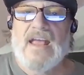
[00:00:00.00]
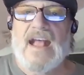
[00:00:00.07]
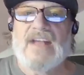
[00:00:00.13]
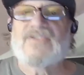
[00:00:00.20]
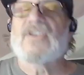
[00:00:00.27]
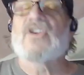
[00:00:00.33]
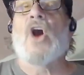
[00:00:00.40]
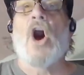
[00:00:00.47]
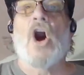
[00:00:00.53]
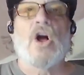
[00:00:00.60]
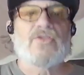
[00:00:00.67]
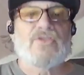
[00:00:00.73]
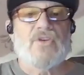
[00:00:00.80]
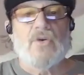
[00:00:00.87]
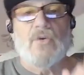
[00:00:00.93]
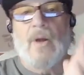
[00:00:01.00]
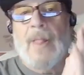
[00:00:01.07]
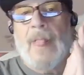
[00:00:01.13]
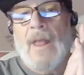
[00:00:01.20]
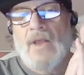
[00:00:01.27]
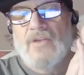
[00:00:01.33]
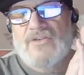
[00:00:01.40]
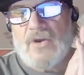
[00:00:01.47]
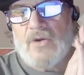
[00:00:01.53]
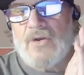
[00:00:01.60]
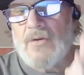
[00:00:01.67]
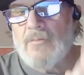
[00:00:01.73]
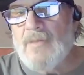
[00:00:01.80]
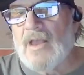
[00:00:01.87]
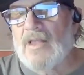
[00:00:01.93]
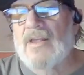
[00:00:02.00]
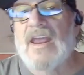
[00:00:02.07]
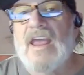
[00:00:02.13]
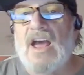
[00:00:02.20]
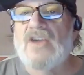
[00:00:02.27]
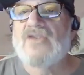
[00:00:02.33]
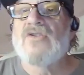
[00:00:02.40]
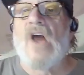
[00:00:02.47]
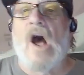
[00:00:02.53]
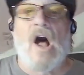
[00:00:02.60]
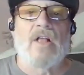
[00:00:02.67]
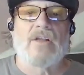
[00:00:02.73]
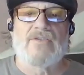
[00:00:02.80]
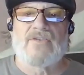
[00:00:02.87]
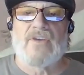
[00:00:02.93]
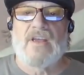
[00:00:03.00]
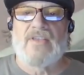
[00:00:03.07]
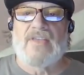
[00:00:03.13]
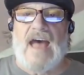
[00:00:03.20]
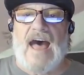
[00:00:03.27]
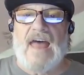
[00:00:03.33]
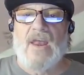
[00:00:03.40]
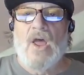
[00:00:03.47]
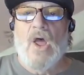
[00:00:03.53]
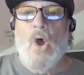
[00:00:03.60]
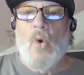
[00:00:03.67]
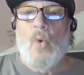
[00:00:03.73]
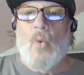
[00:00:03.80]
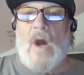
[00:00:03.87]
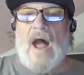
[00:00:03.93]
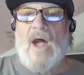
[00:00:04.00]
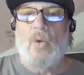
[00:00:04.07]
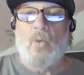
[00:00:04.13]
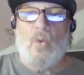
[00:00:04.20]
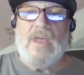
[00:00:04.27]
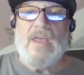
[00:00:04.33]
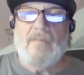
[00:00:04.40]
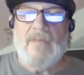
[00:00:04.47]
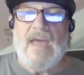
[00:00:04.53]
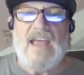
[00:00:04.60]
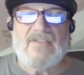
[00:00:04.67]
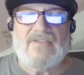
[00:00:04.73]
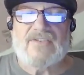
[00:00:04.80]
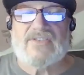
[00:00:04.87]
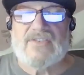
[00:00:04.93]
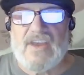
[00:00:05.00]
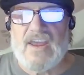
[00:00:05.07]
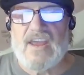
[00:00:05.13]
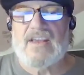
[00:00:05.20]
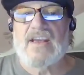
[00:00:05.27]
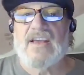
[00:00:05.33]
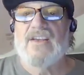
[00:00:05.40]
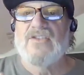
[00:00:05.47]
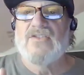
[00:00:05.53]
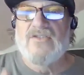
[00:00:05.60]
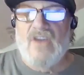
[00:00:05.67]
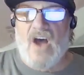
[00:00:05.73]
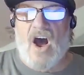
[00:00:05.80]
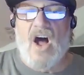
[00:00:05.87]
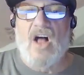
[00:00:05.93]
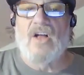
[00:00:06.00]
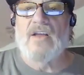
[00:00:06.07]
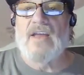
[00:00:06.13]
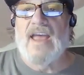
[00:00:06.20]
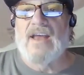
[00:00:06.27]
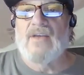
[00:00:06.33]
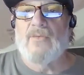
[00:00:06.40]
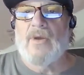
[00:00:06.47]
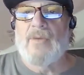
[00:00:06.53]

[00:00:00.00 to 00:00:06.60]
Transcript: It's a call to to humility, acknowledging that while we may seek knowledge, eh, we